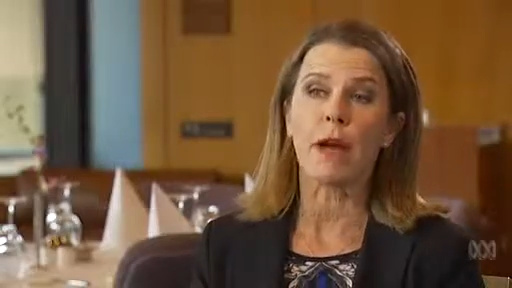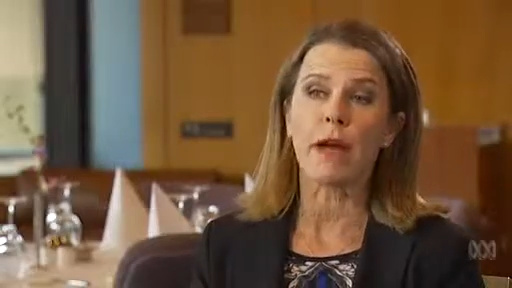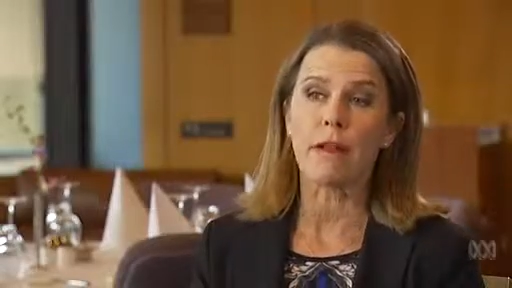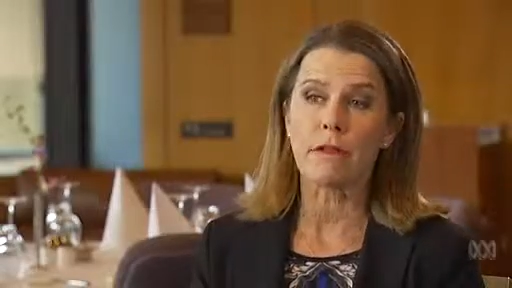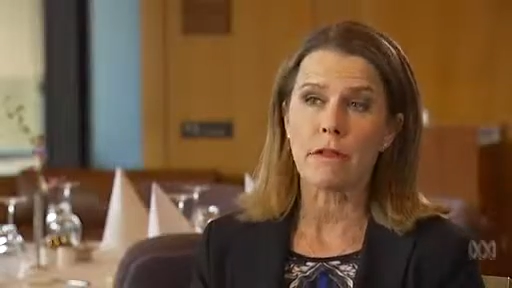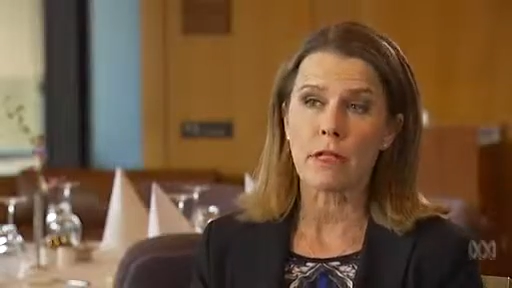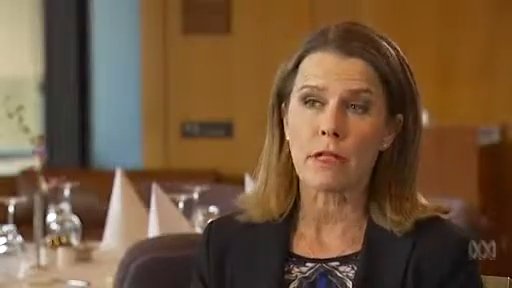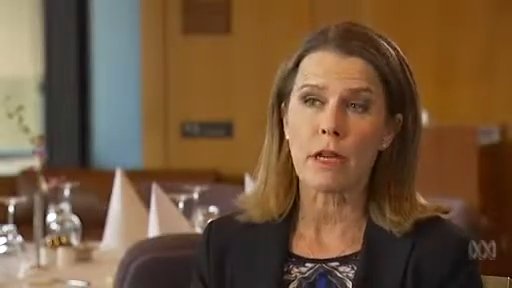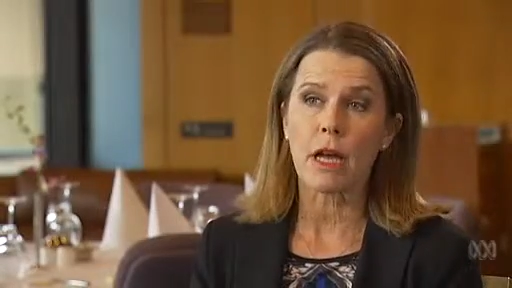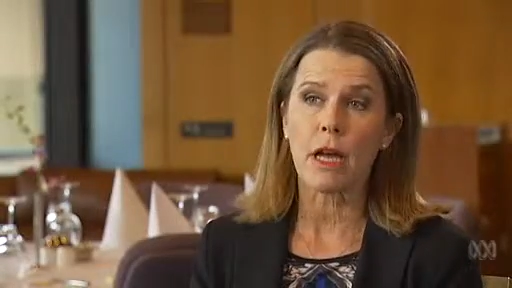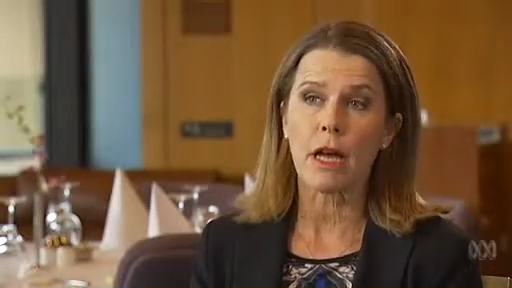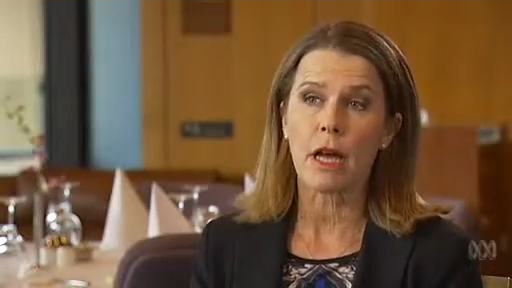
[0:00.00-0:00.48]

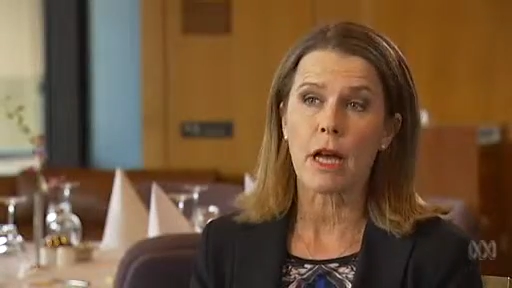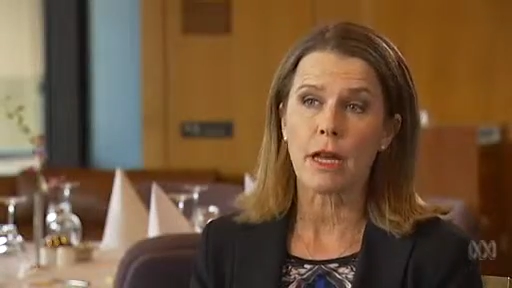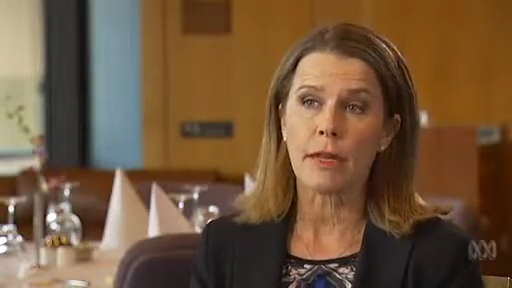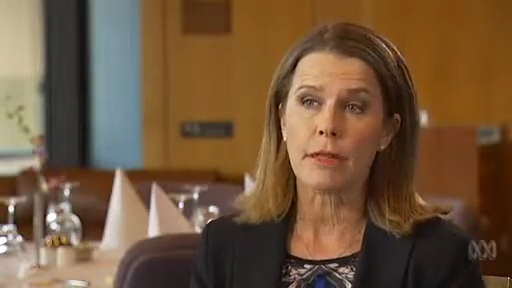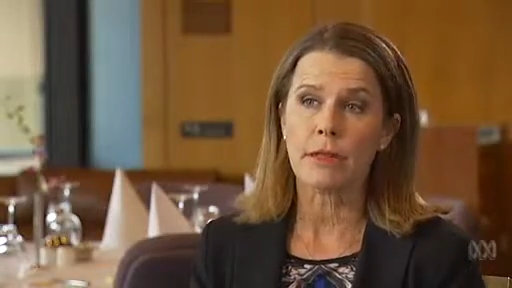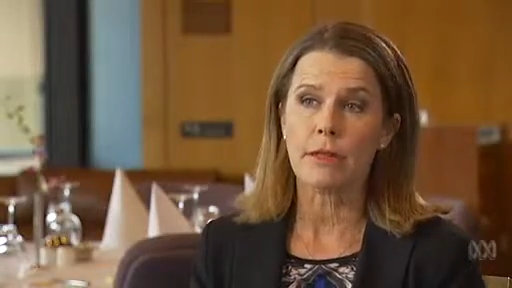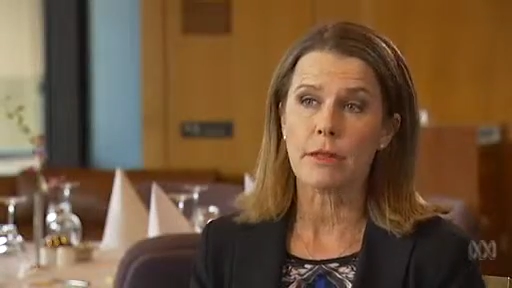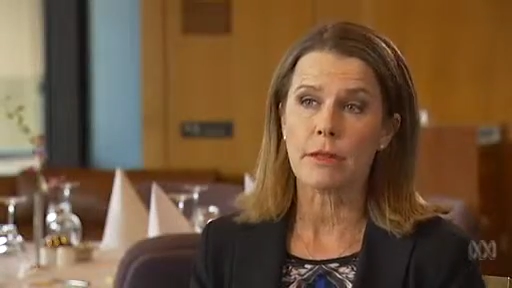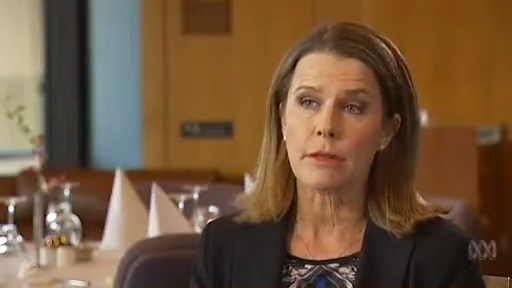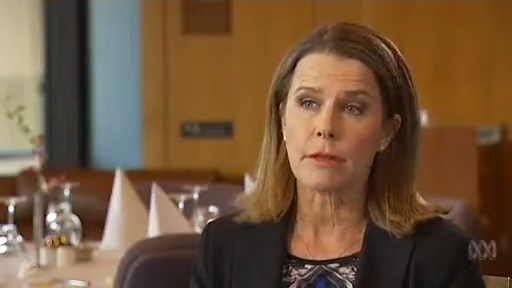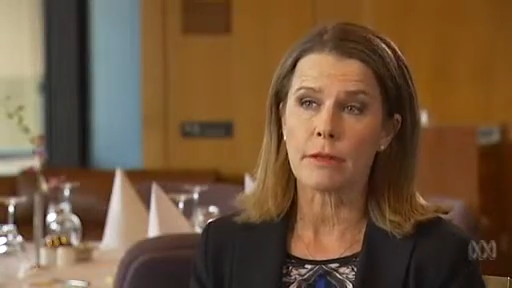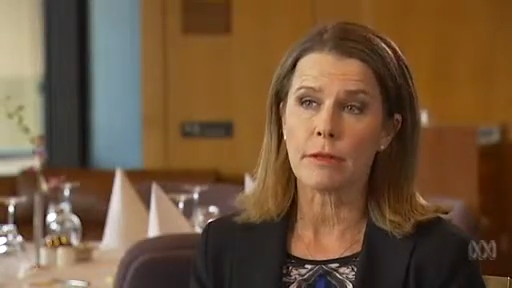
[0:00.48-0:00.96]

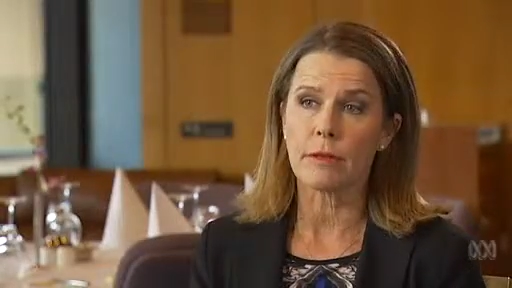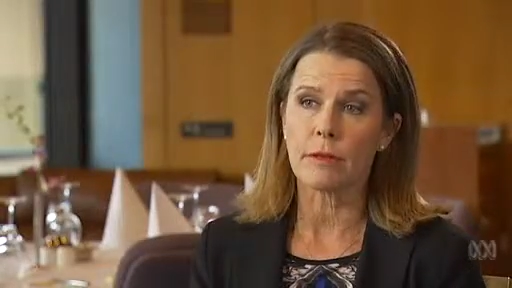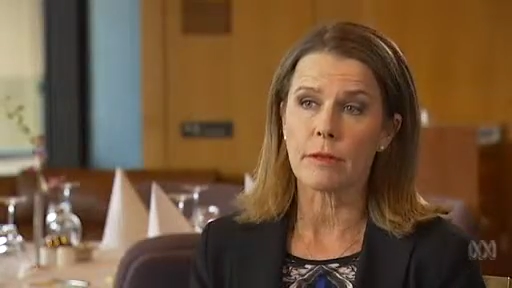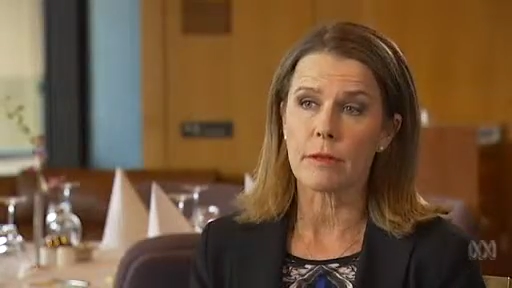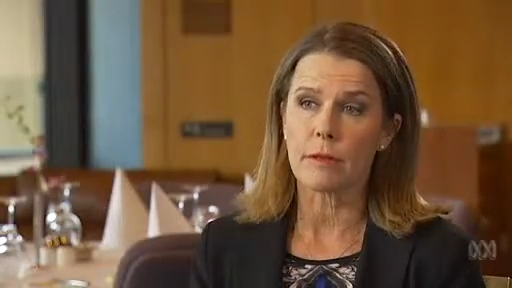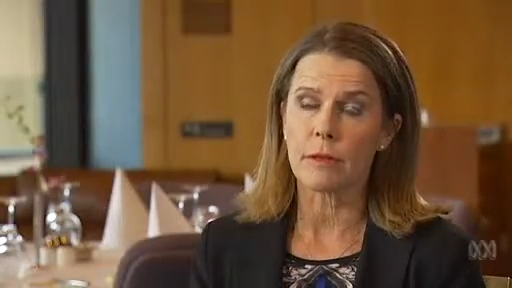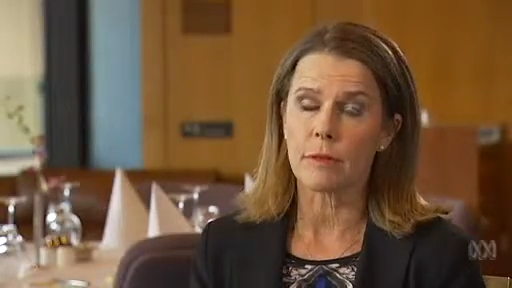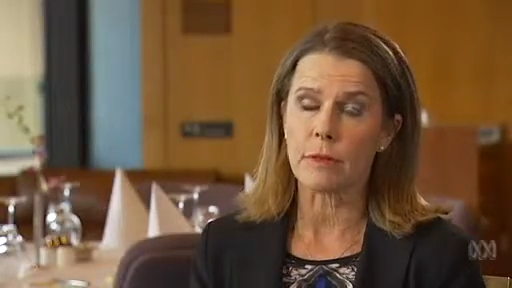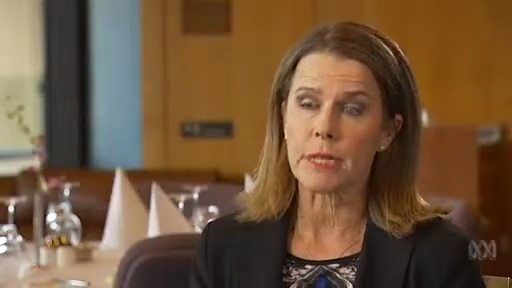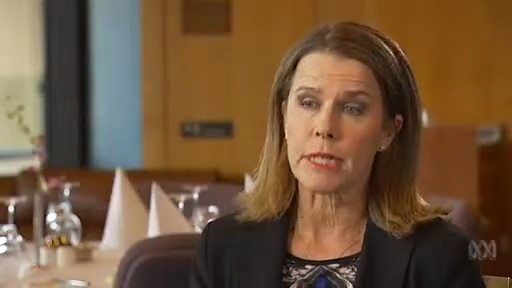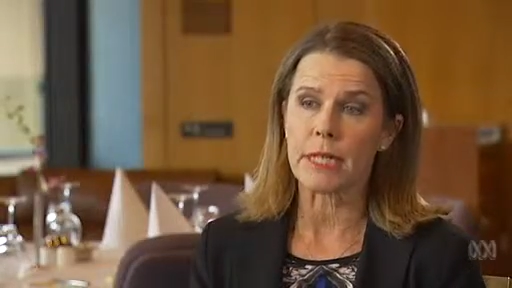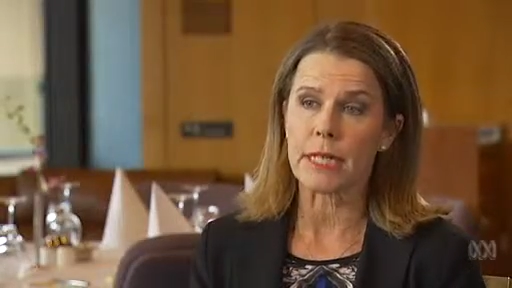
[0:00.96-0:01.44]
outside to
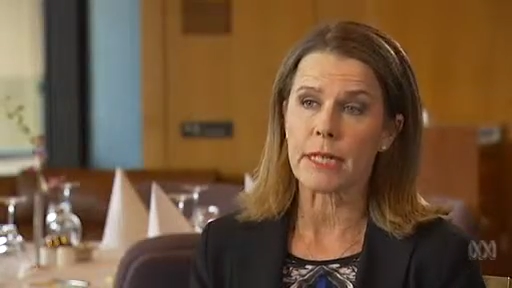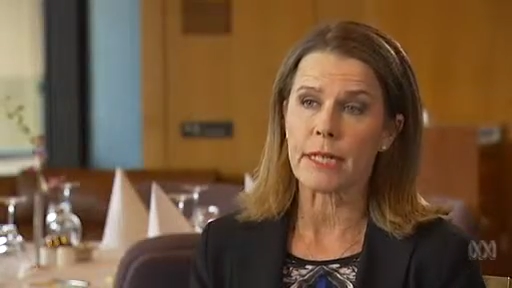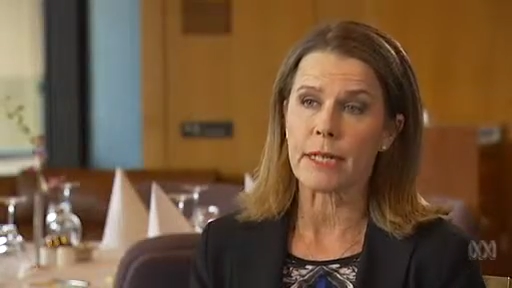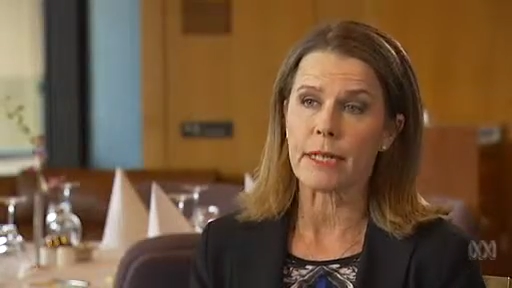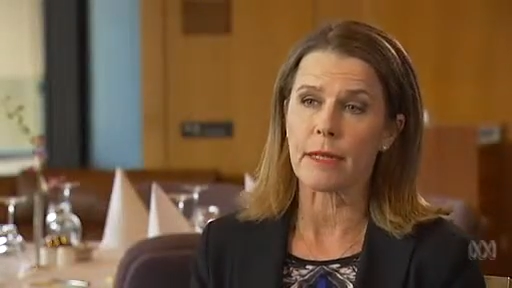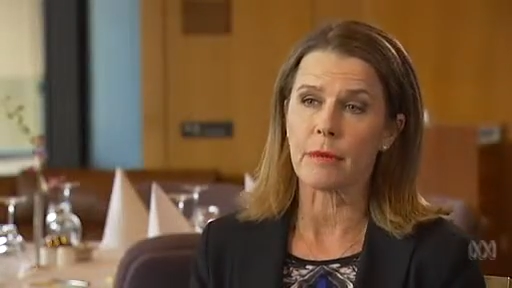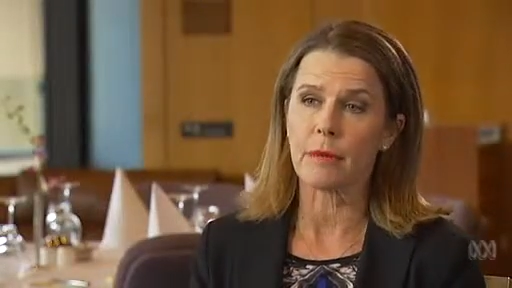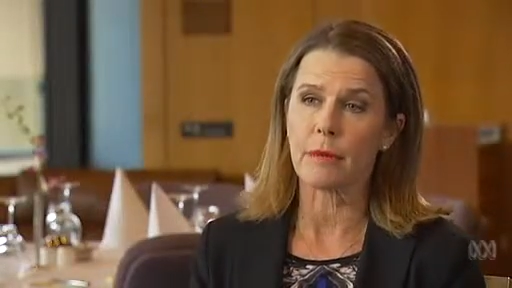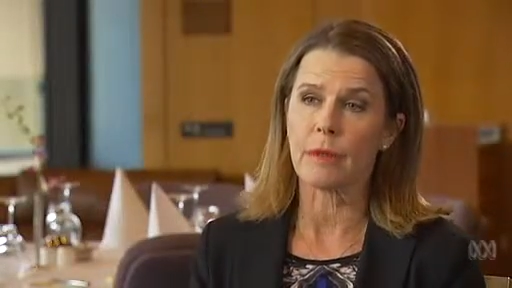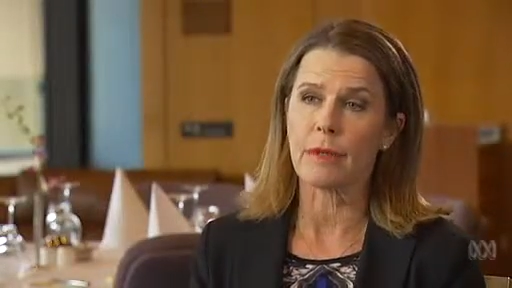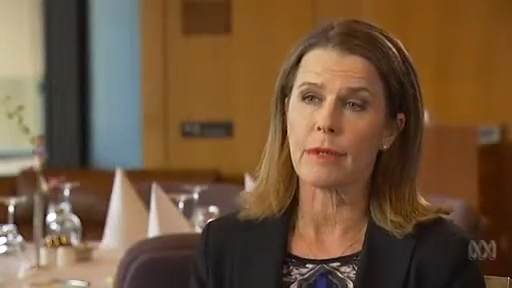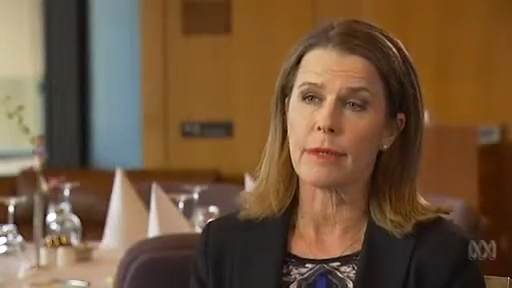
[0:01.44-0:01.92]
be
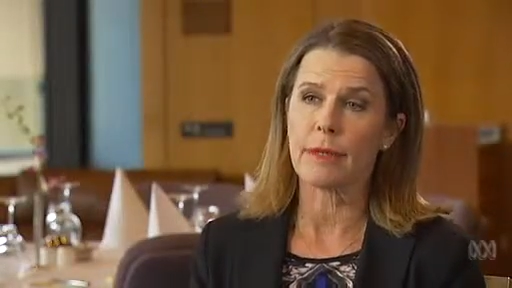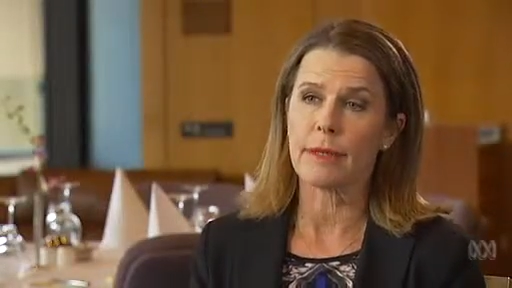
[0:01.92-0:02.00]
taken up.